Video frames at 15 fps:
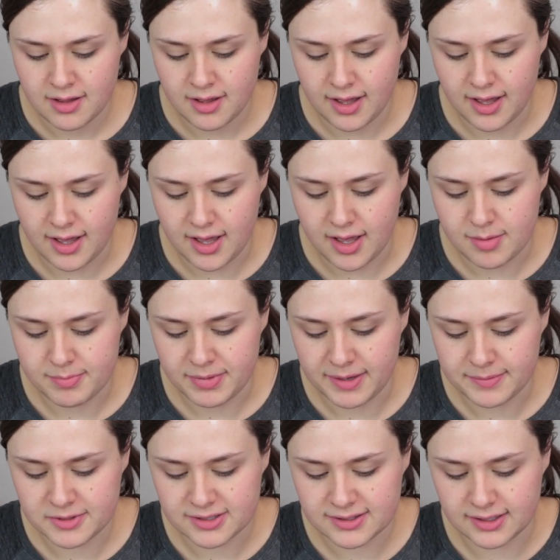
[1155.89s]
But
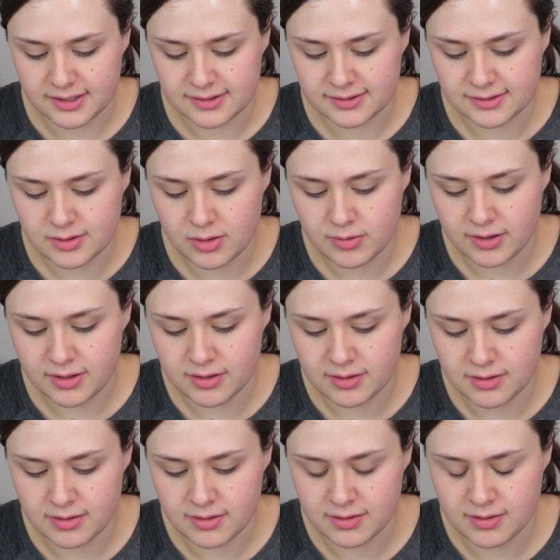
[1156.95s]
I'm just going to soak
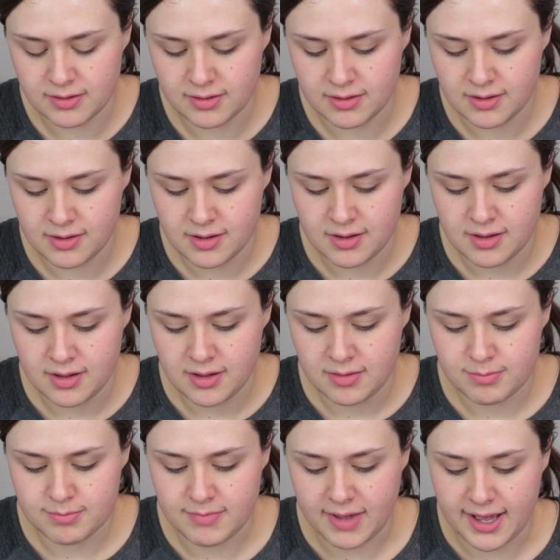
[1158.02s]

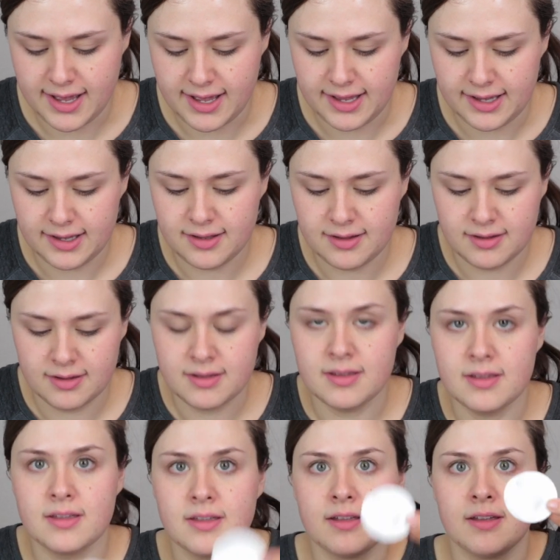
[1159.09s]
my
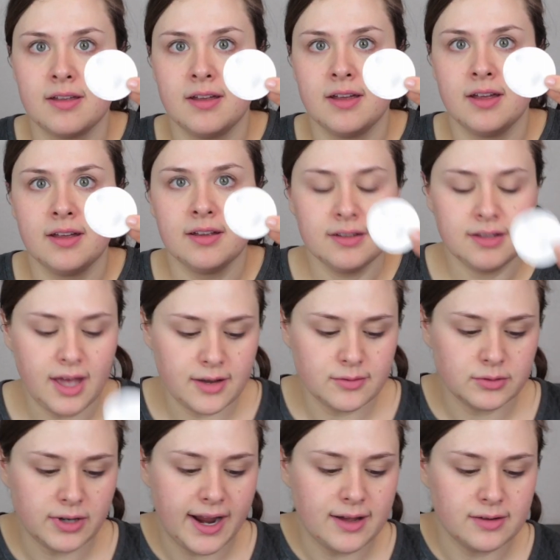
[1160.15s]
cotton
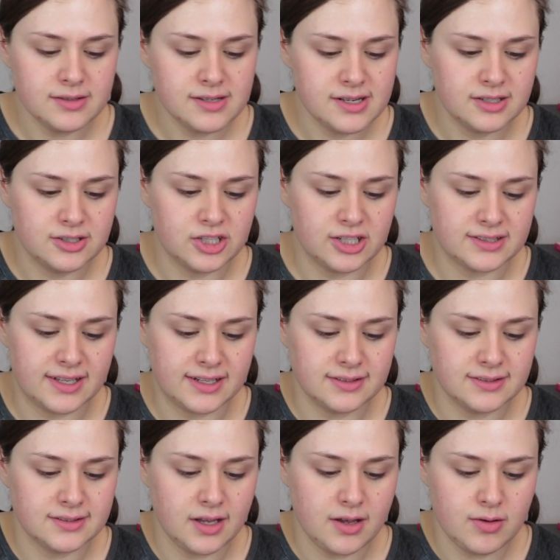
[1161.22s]
round just like
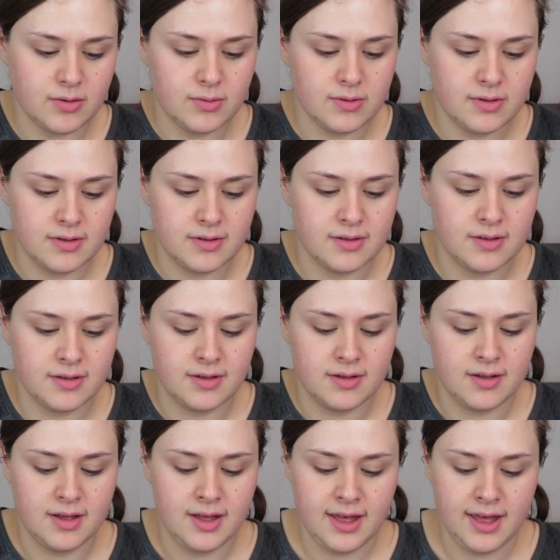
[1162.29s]
so.
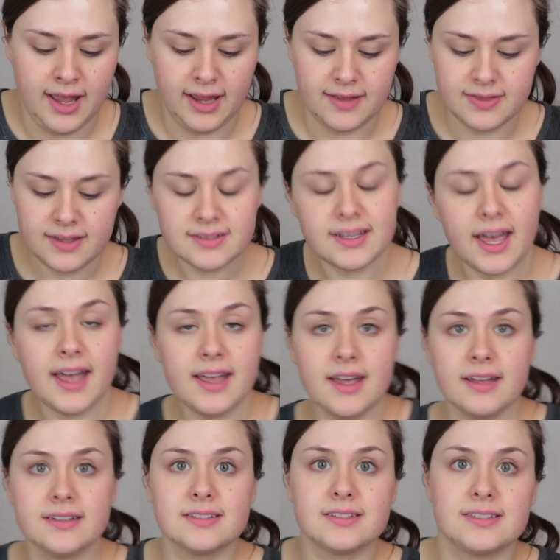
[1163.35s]
And this guy,
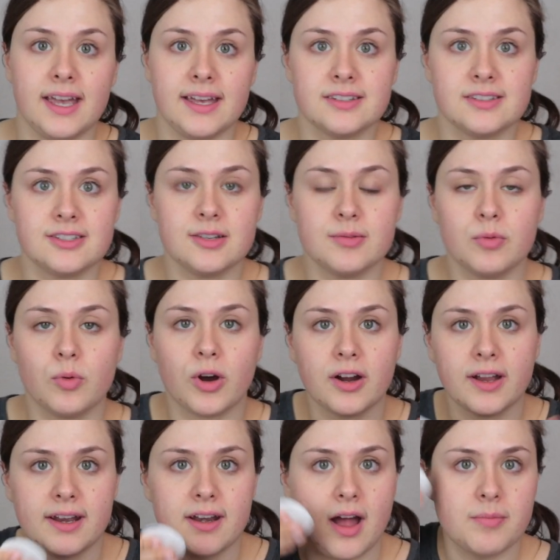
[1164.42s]
it says to
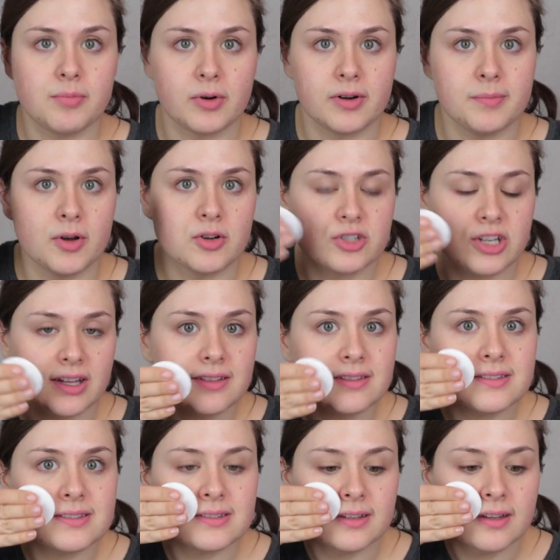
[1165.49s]
work in upward
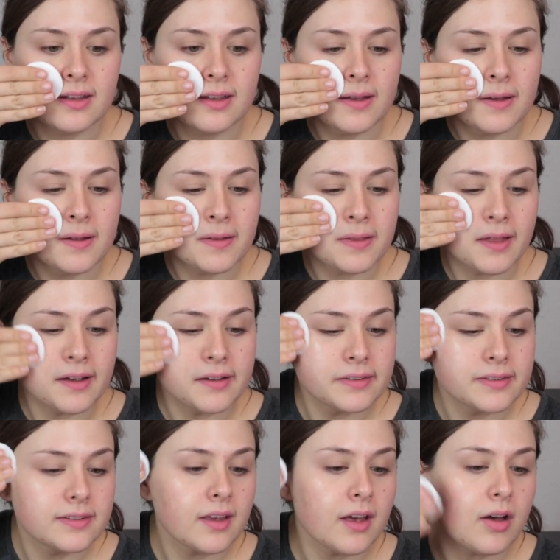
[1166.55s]
motions like
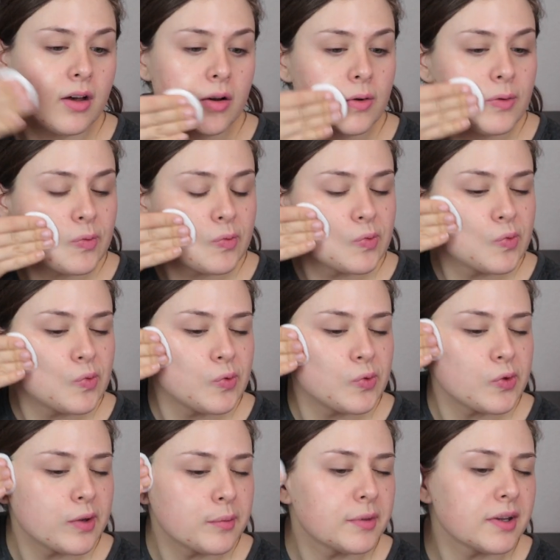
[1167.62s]
so.
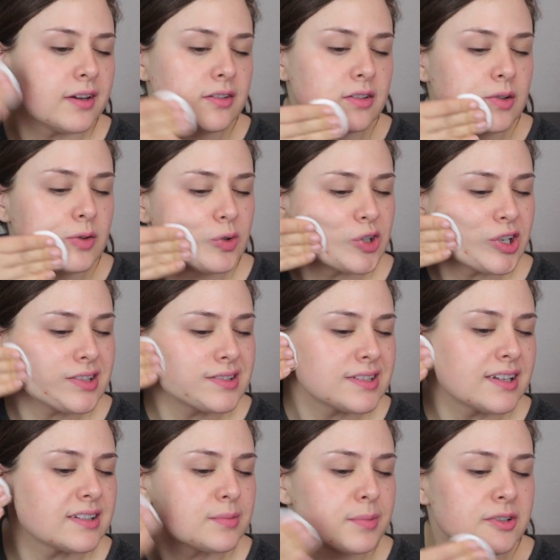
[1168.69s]
So I'm going to do just
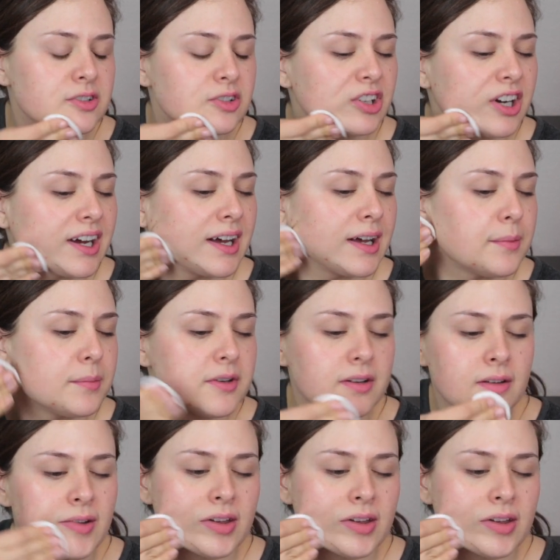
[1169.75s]
as prescribed